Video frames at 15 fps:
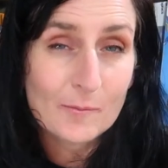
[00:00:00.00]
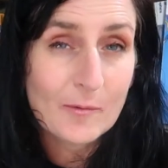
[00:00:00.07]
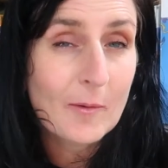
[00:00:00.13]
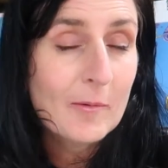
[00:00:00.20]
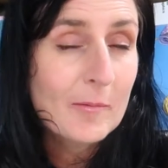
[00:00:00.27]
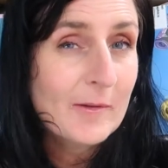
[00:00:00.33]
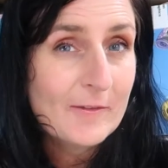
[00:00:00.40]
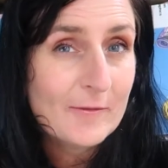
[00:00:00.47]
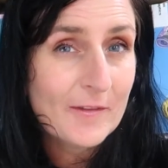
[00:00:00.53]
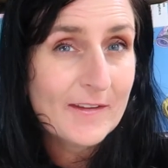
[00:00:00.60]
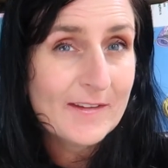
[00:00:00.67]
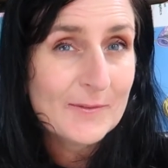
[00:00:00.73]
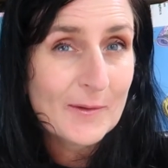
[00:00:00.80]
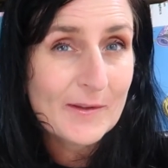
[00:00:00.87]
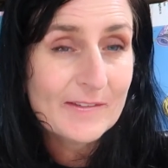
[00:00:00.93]
Probably for
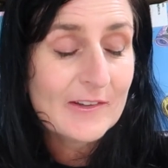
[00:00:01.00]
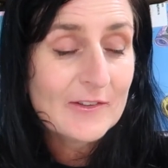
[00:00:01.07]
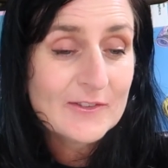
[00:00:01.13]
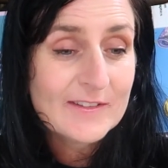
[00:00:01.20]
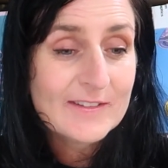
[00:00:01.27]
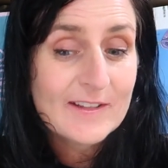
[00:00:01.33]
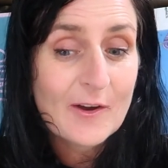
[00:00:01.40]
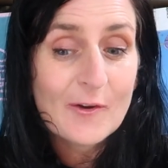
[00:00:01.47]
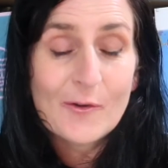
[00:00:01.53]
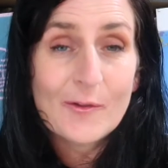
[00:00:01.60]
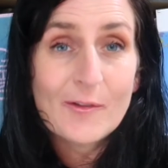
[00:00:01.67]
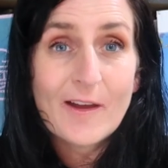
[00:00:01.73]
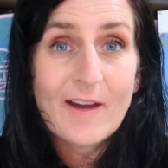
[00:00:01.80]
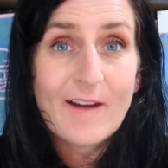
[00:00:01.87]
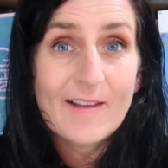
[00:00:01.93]
these ones, I'll just tell you
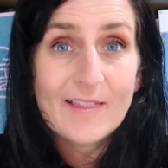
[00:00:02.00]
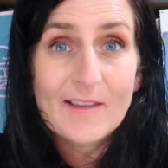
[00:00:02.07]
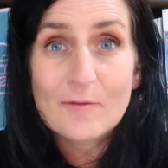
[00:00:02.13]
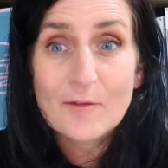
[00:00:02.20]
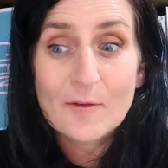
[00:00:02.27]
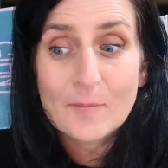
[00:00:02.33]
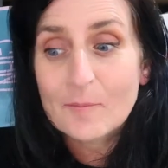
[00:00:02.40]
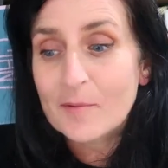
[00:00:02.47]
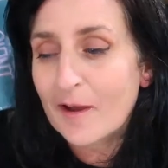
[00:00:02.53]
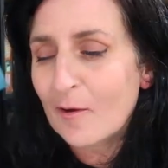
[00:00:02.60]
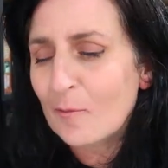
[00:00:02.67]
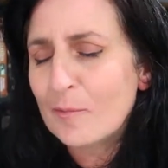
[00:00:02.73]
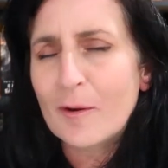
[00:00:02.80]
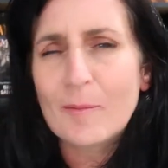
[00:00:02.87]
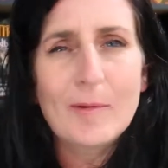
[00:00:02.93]
that I love them, but I'll
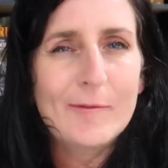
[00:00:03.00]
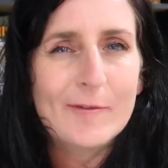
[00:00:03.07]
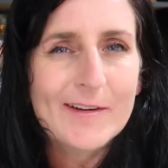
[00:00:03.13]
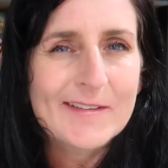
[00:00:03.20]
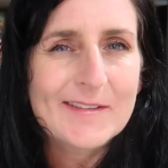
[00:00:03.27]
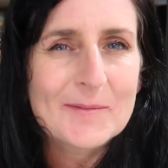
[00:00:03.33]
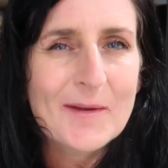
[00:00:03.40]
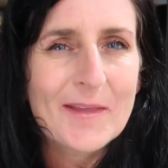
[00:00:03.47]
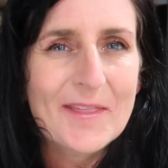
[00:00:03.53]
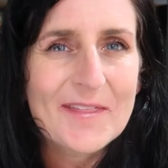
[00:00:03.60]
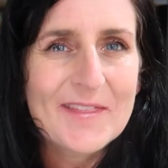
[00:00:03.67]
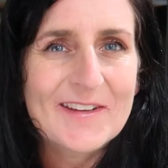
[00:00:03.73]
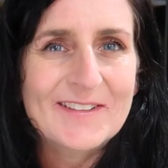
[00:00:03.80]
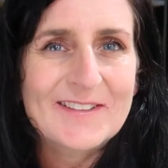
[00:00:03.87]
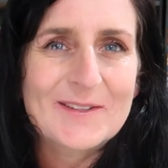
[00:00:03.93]
probably read some other
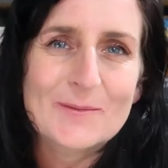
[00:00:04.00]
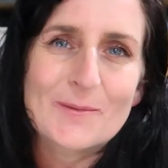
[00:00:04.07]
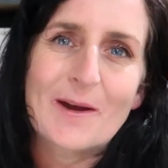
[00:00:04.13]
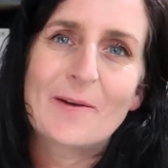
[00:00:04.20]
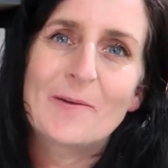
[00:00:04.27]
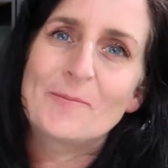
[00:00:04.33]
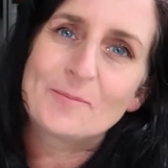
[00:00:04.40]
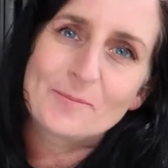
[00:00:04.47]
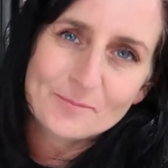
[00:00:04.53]
things as well.